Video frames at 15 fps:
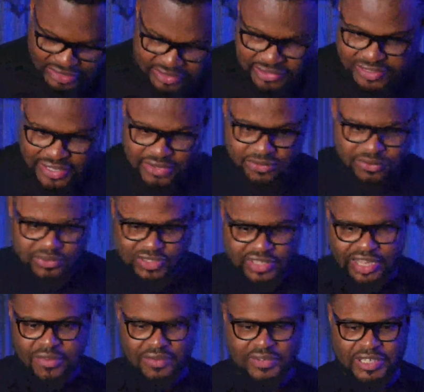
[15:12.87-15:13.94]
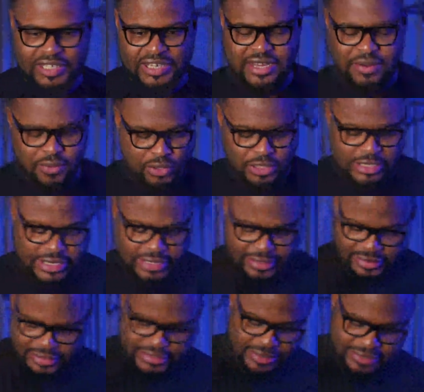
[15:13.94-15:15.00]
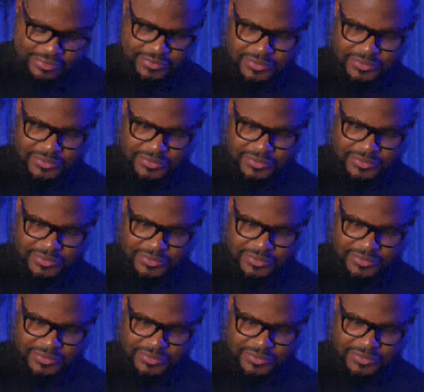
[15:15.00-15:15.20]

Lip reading: but I just had to salvage that water